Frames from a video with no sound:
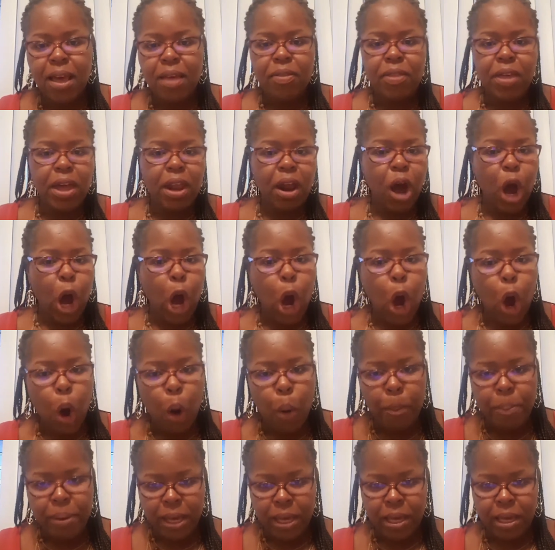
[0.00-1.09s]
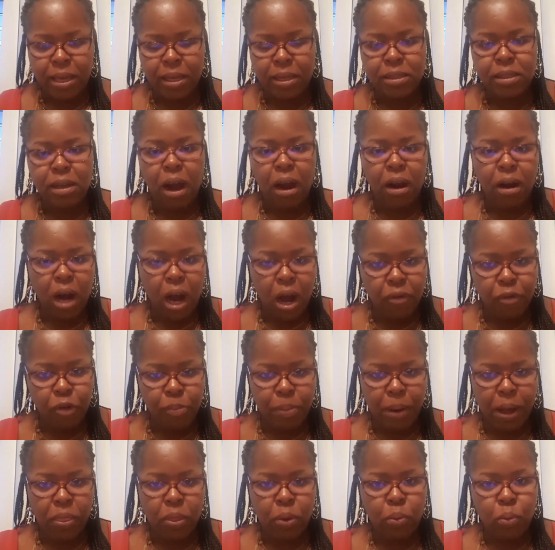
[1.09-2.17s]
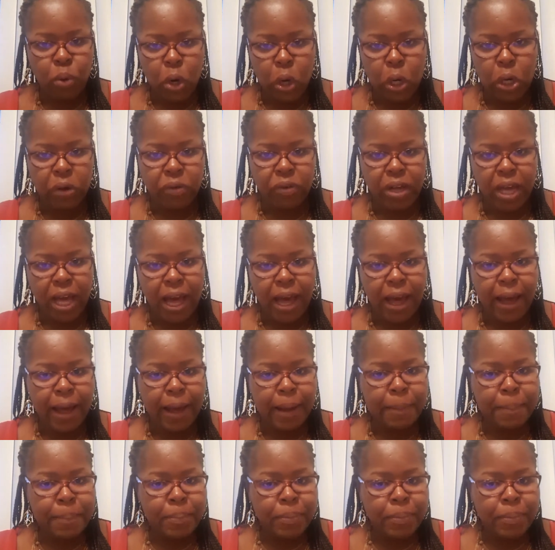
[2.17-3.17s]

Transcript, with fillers: that all beings are covered by the word of god